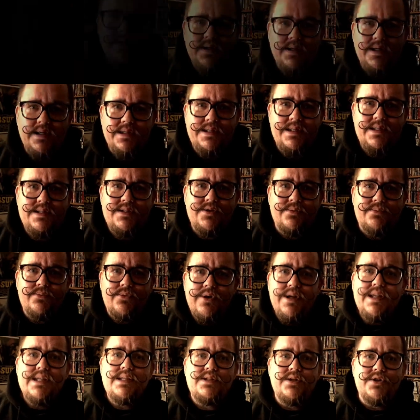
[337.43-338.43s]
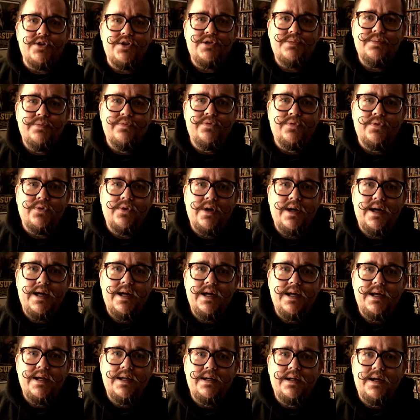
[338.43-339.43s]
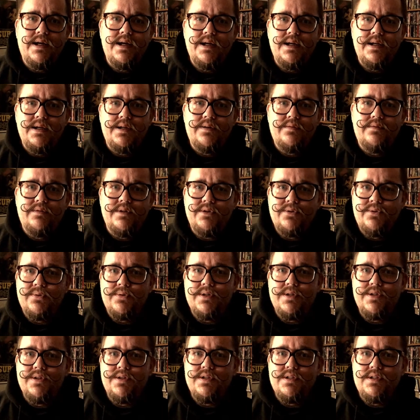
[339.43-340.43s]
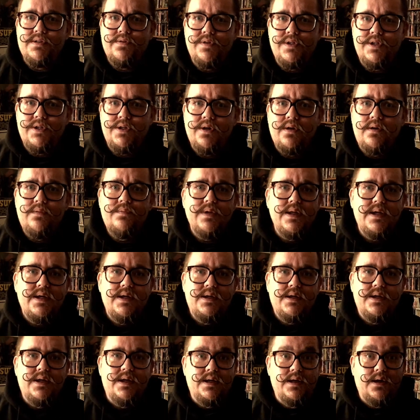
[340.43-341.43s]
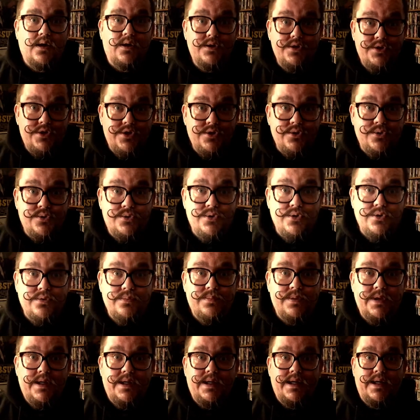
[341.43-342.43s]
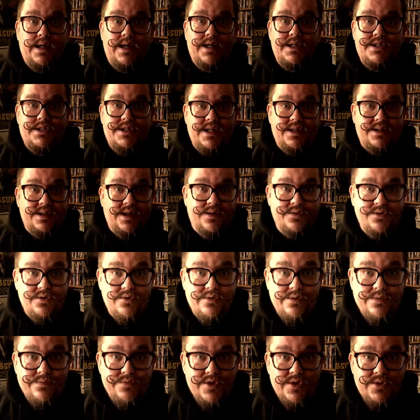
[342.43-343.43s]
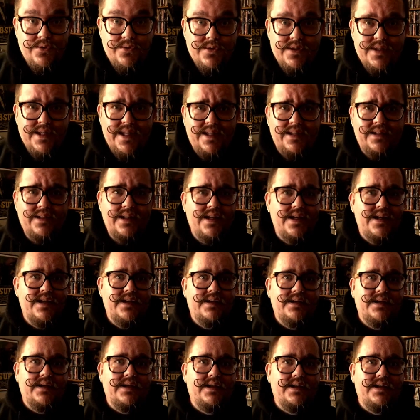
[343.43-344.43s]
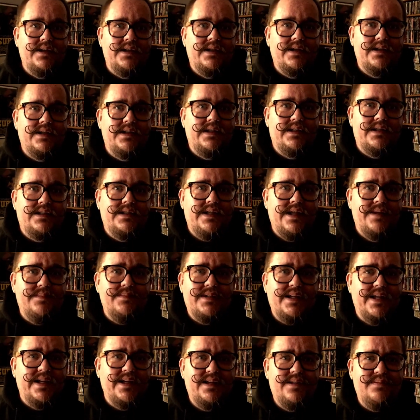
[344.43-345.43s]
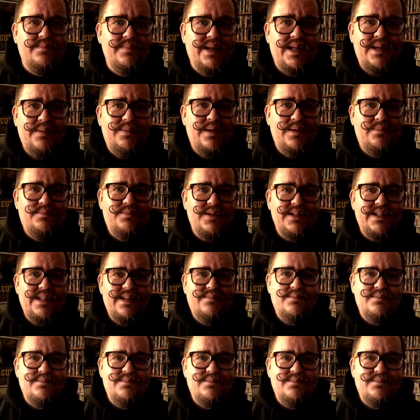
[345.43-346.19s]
I did some research before I recorded this video on YouTube. I checked other reviews, and it seems like many people